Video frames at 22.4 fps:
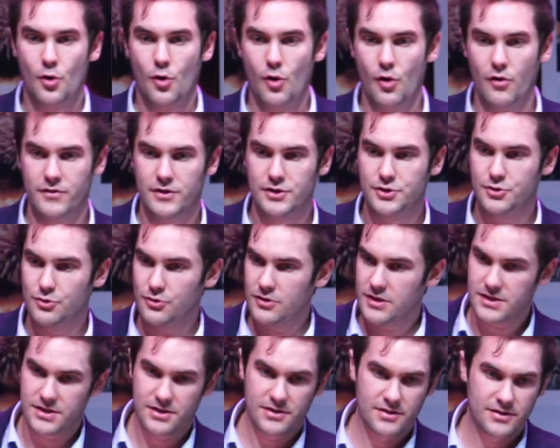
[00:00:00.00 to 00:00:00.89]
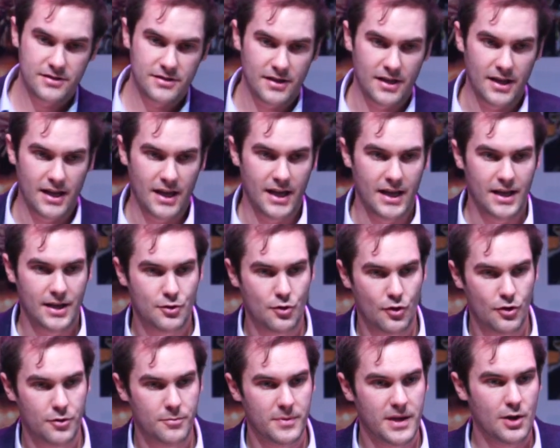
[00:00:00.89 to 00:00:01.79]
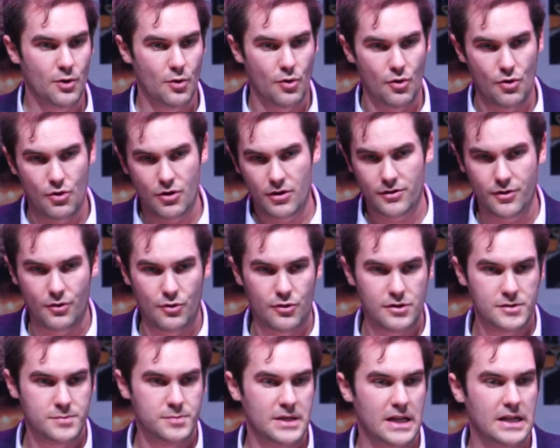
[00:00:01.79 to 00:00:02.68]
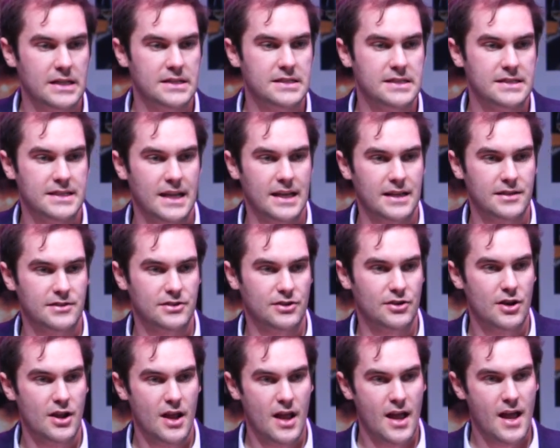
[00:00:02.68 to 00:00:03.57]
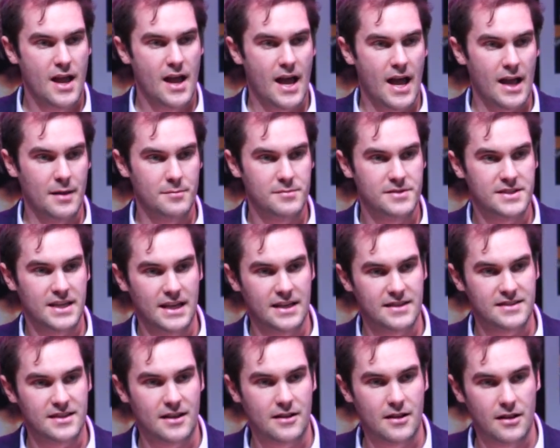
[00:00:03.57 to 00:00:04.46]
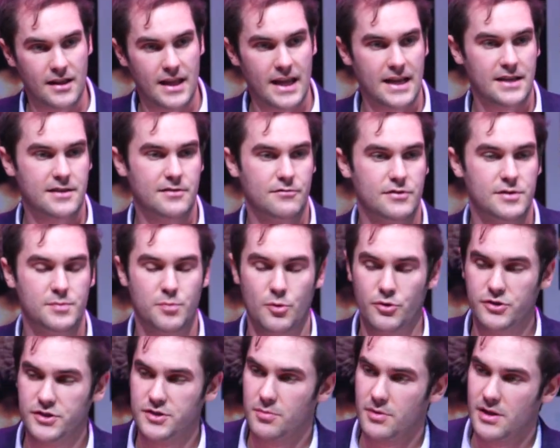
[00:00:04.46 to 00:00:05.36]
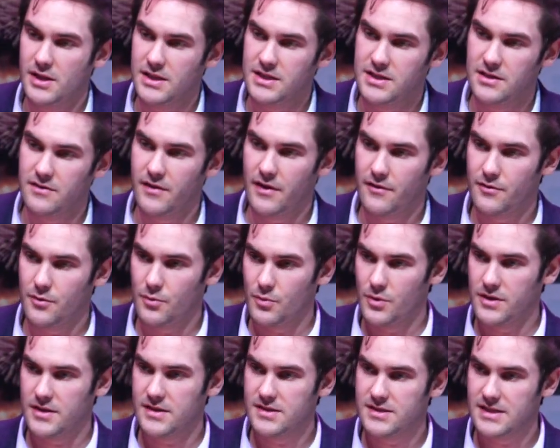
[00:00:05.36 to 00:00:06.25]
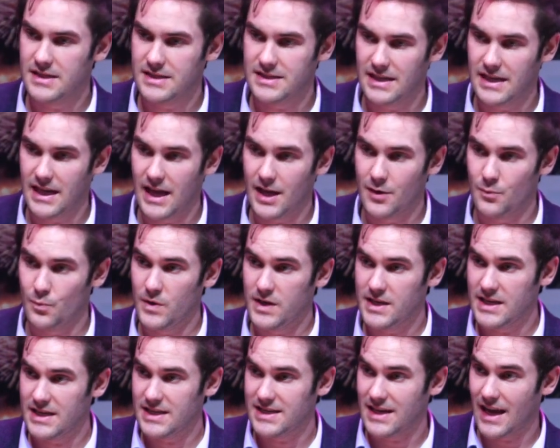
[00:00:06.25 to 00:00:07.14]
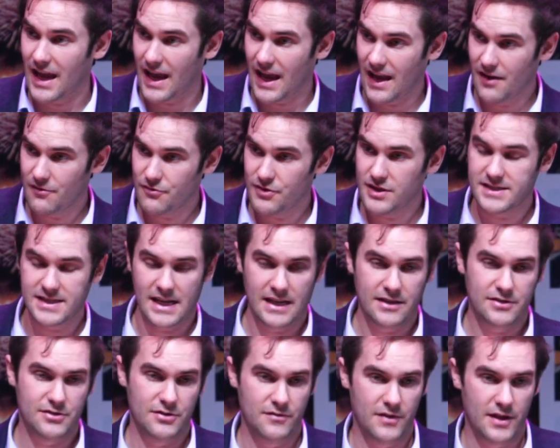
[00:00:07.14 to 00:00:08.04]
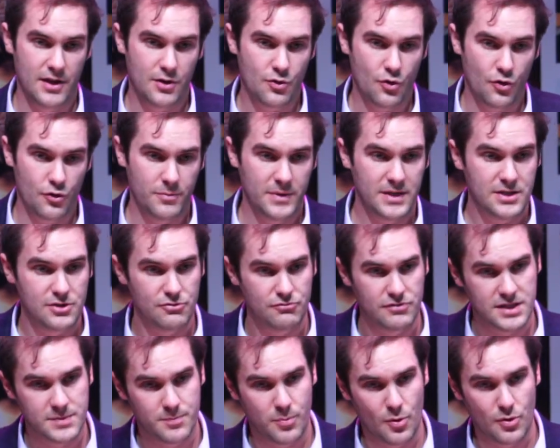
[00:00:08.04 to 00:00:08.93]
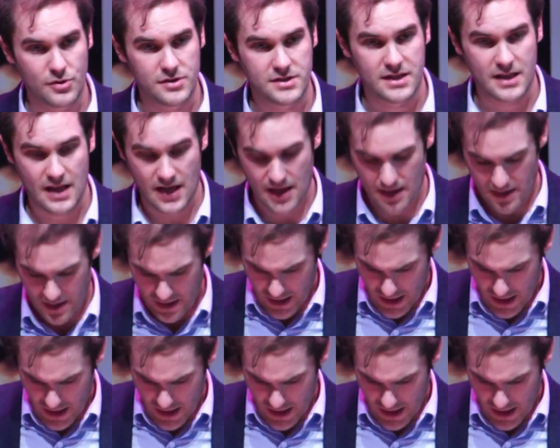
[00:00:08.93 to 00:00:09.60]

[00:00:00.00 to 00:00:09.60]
of the tourist economy or the hospitality sector. I'm saying it's a collective responsibility of everyone in the city, and we need every sector of the economy to respond to that